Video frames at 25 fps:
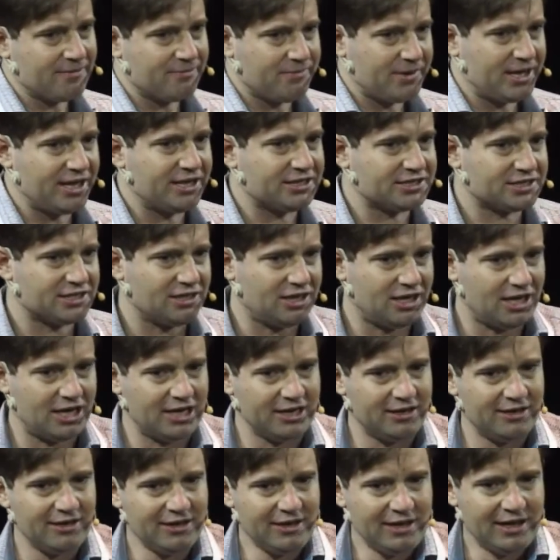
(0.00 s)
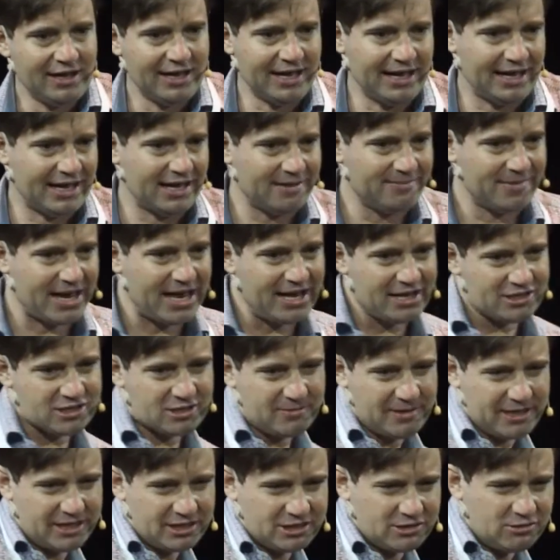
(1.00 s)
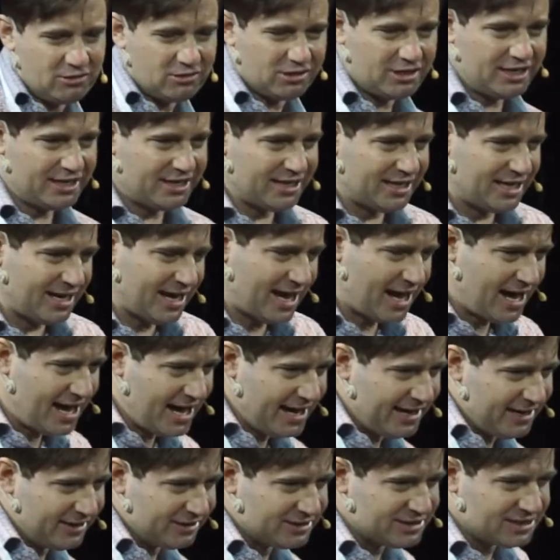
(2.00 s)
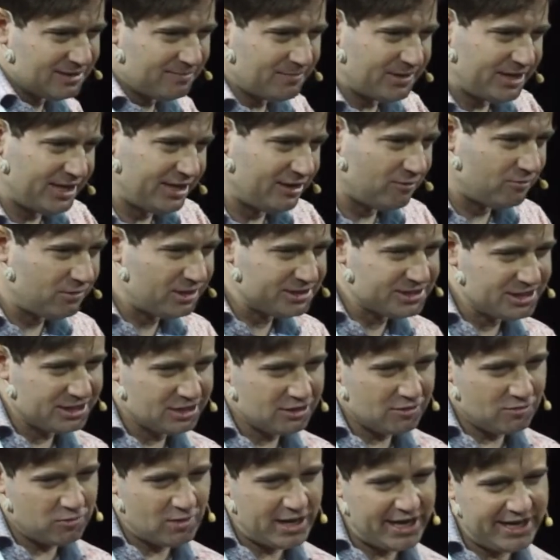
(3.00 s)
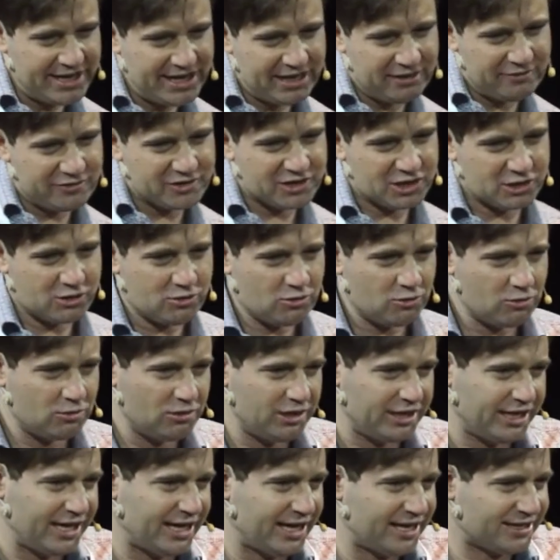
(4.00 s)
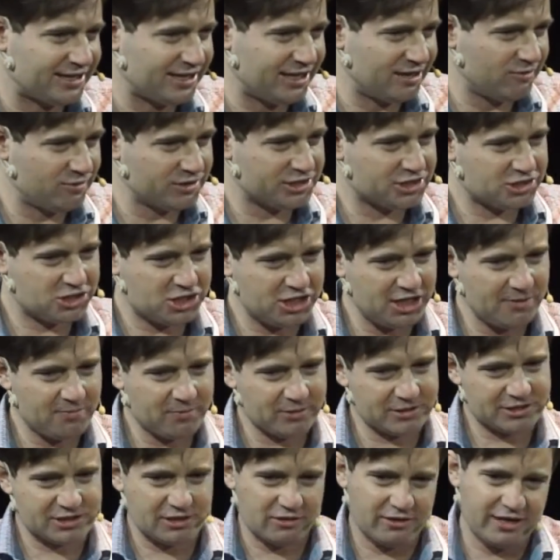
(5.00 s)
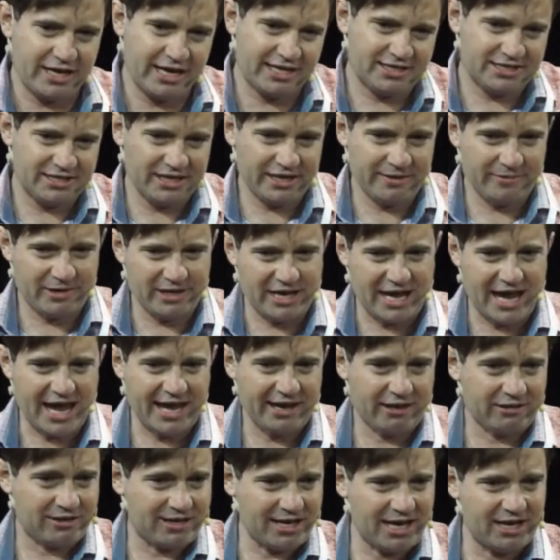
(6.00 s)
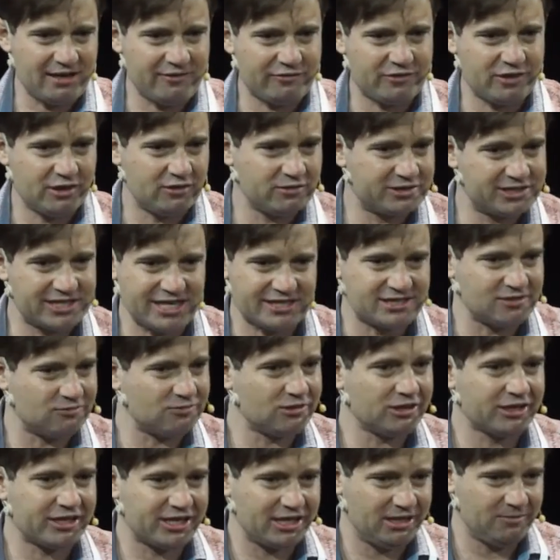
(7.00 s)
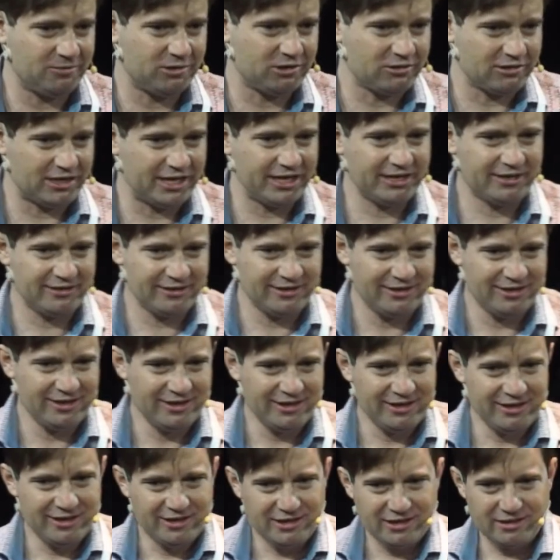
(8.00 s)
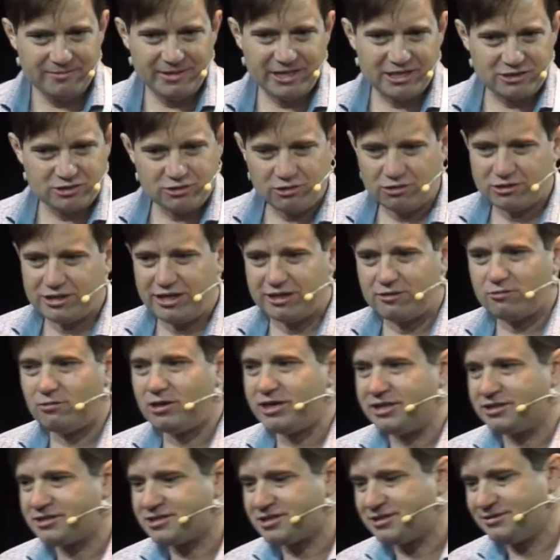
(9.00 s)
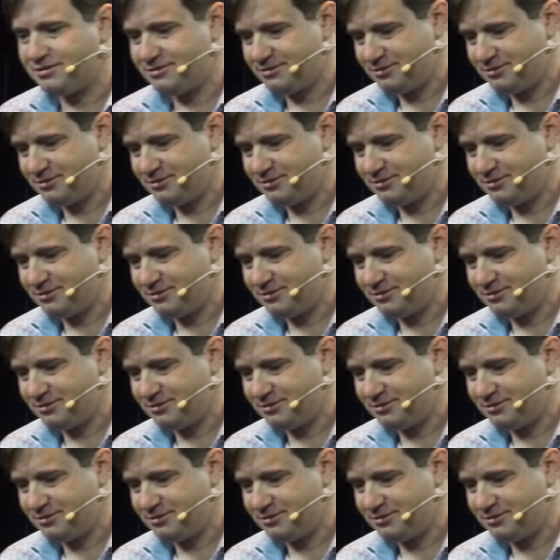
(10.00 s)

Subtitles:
based on, I managed to make a shortcut and I hired somebody. It wasn't quite out of school yet and it was cheaper, so next year I'm going to hire 10 of those. It doesn't work anymore, right? You made a shortcut once.